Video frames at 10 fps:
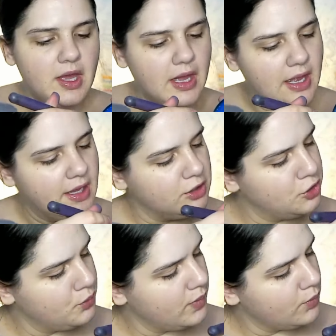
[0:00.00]
And
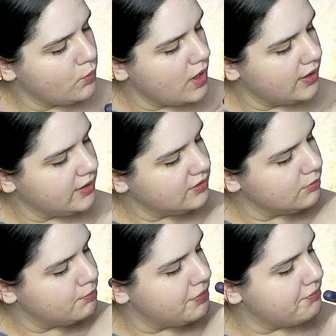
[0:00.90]
you're wanting to
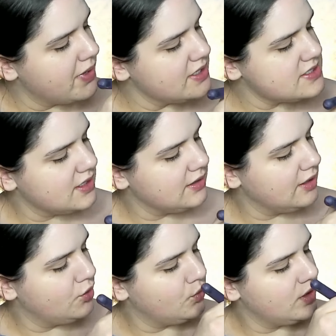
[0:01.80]
basically
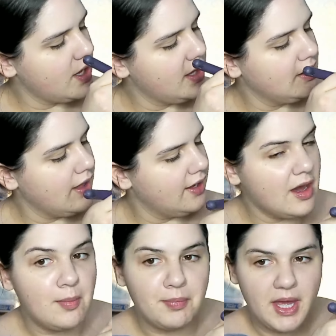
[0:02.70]
create
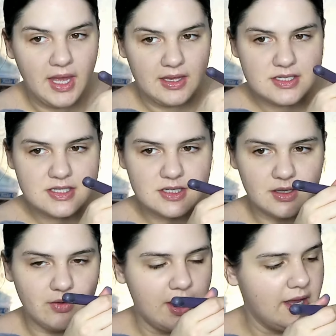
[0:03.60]
a paste,
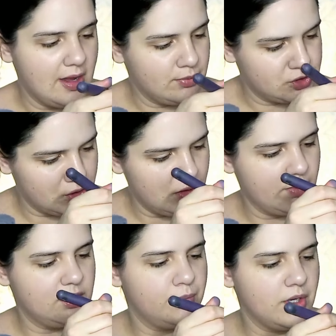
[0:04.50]
okay? I will show you
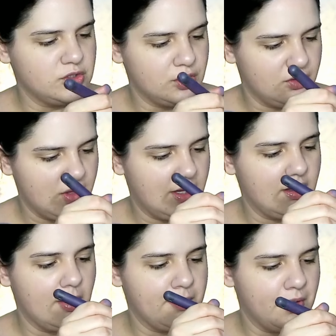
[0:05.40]
what the brush looks like
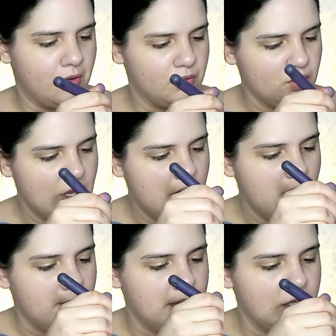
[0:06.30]
up close,
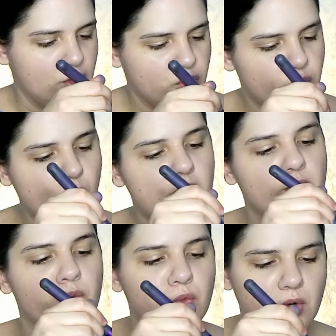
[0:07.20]
but you just wanna
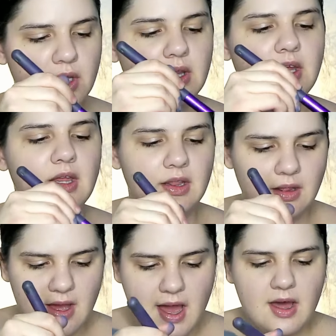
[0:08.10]
really
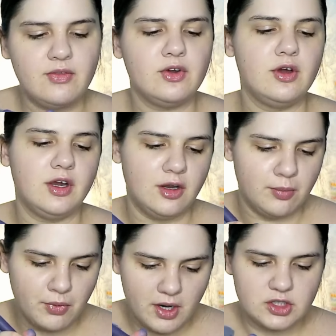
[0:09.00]
lather your
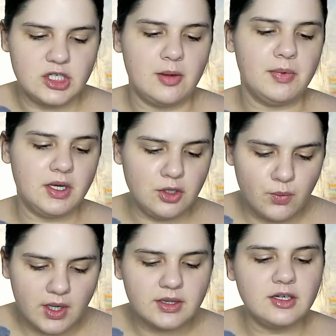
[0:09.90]
brush up. And you
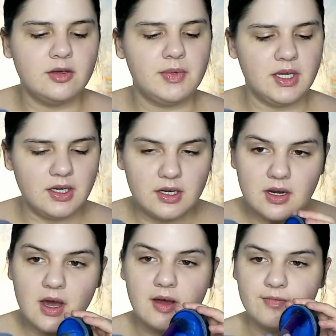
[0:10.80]
want there to be
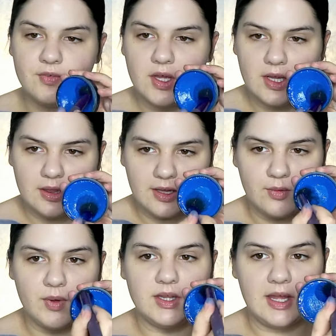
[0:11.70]
enough
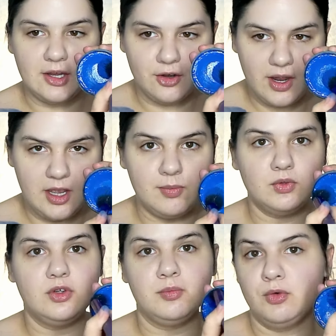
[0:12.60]
liquid that you're able
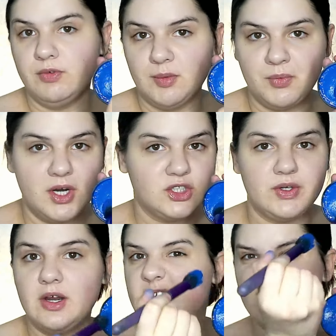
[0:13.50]
to move your brush
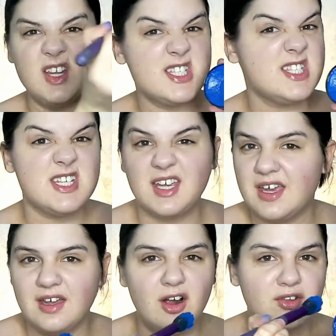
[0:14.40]
around. It's not
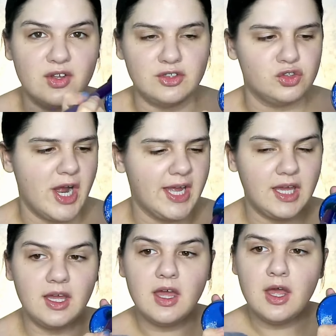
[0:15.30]
sticking at all, it's not
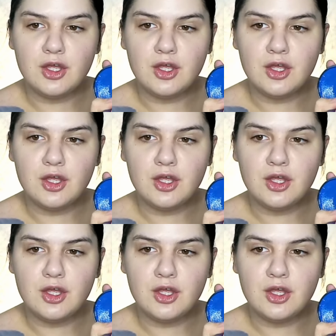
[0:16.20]
dragging.